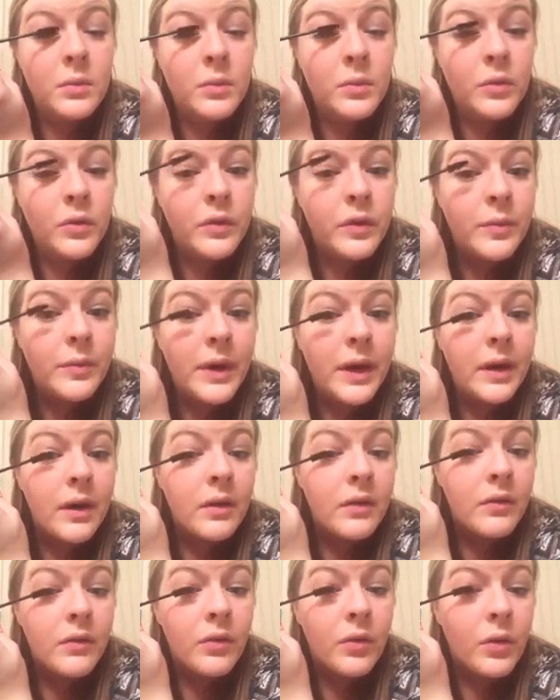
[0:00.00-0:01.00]
moving back
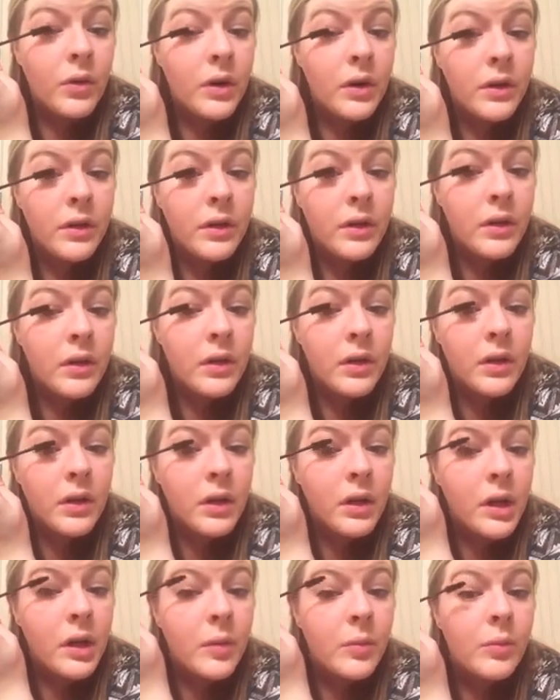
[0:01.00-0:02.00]
and forth.
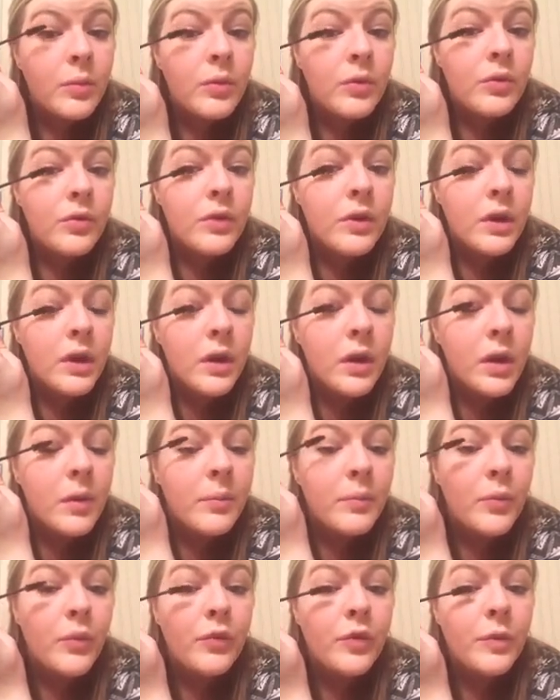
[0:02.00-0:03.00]
Kind of move your
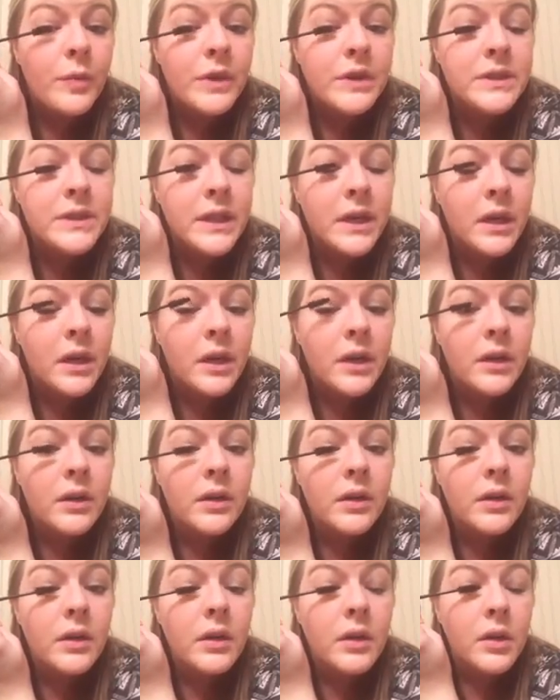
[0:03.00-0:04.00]
mascara
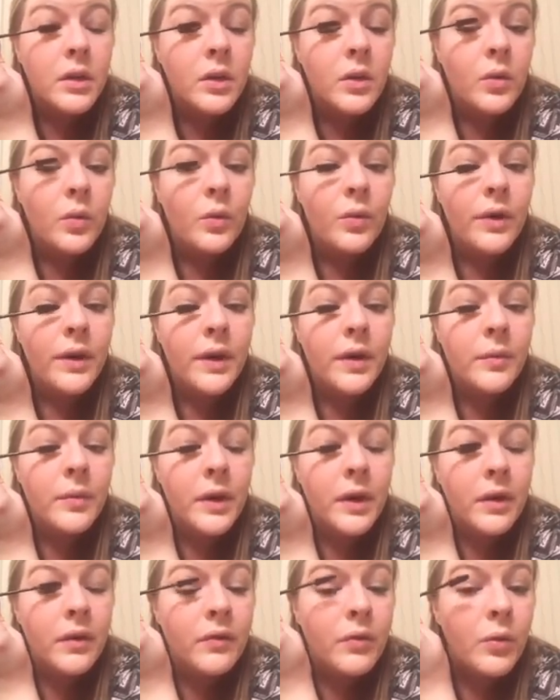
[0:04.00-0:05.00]
wand
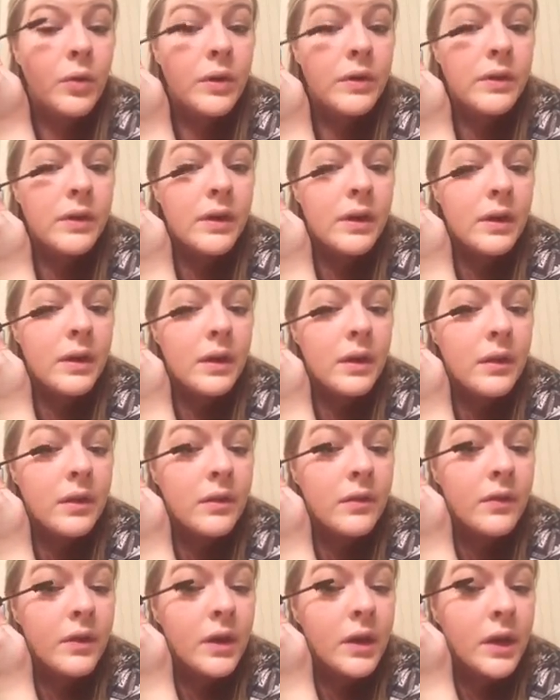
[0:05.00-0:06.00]
back and forth to kind of get
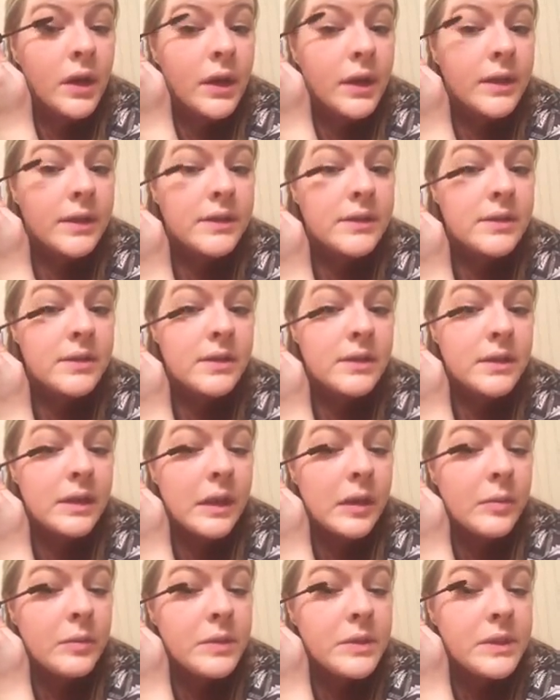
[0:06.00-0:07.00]
the very ends of the
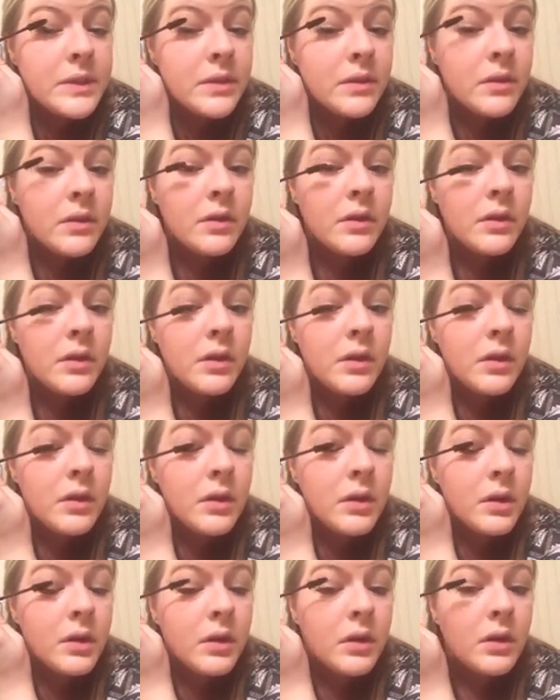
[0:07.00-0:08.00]
tips
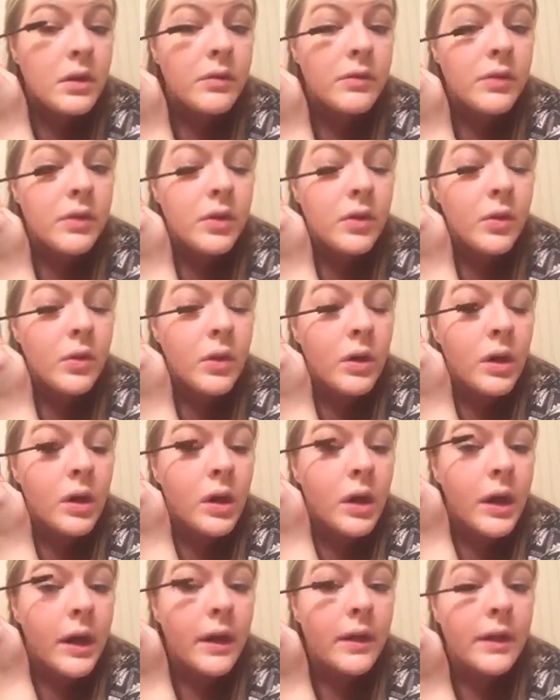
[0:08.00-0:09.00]
of
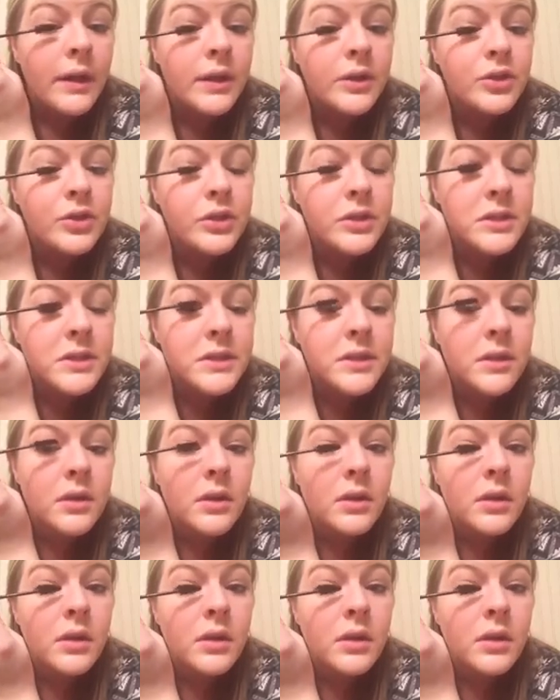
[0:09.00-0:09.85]
your eyelashes.